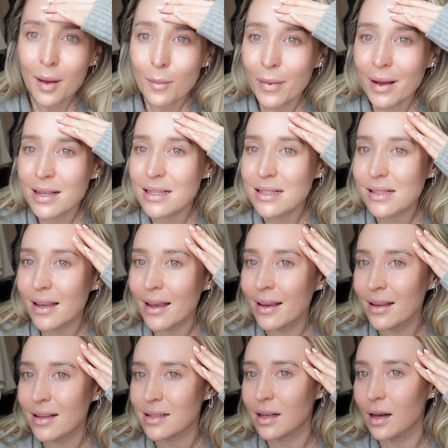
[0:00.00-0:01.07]

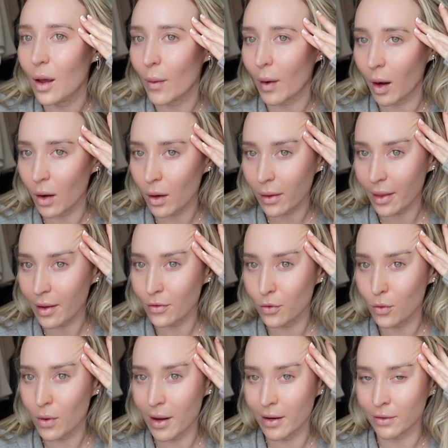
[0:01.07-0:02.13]
is glowing. Like, look at that
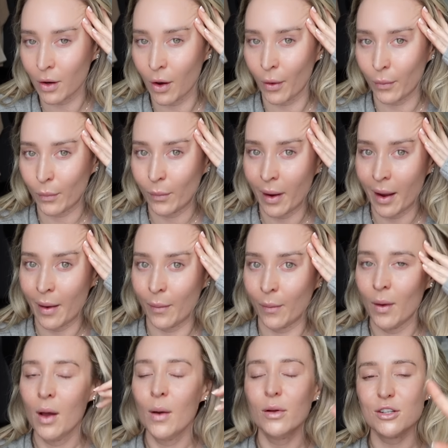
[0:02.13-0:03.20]
forehead glow. Wow.
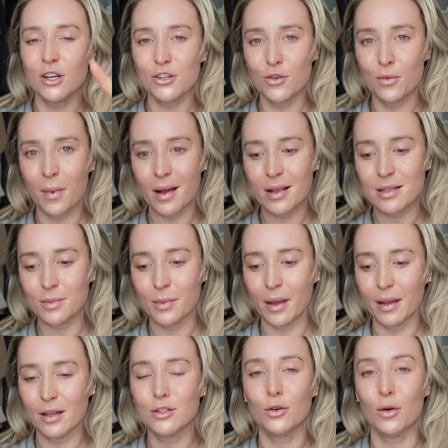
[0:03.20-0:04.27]
Which actually reminds
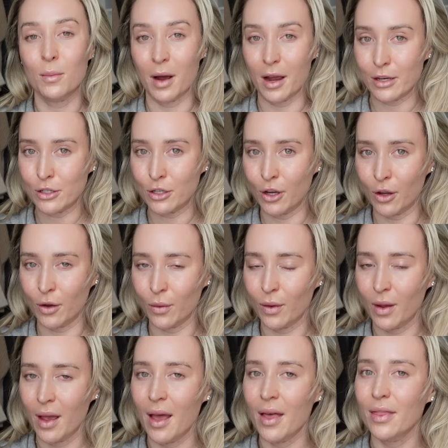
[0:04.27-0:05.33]
me to remind you
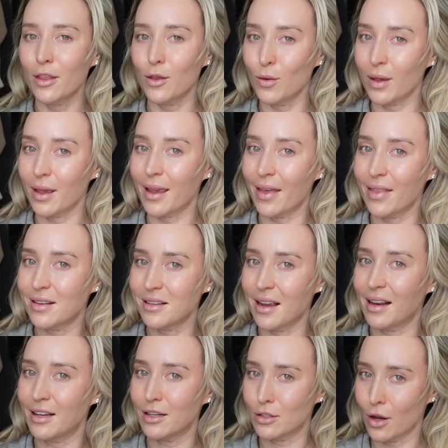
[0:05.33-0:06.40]
that you can get the
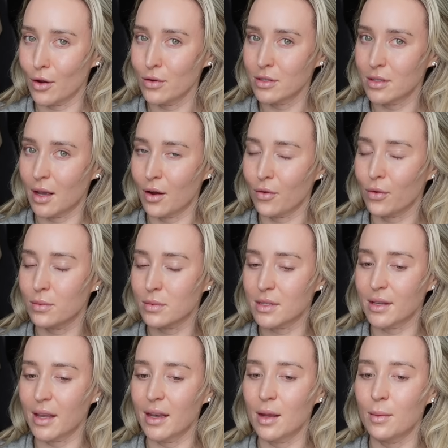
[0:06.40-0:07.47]
Daily Doser from
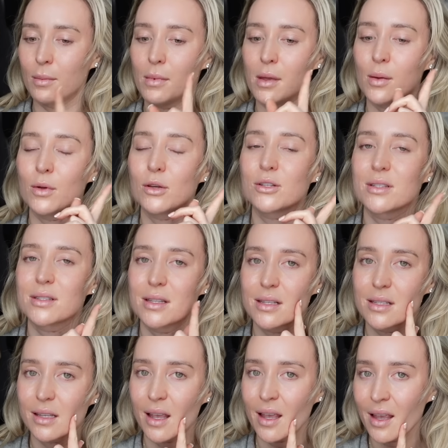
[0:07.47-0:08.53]
SKIN&ME, which is the
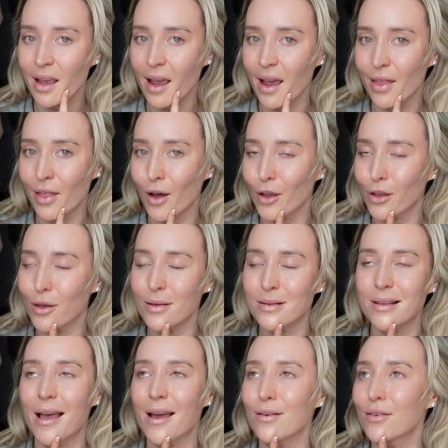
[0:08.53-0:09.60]
skincare that I use
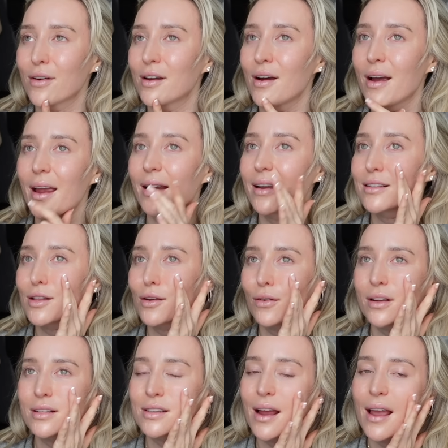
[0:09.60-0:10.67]
every night. And it's the
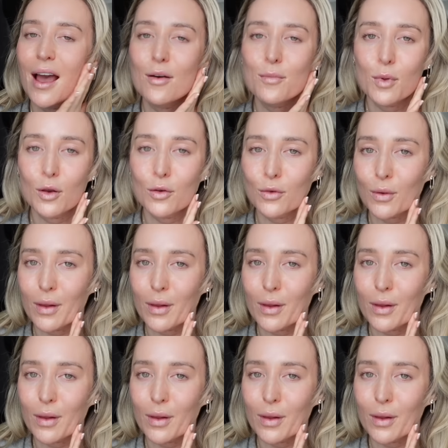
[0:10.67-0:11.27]
reason I have beautiful,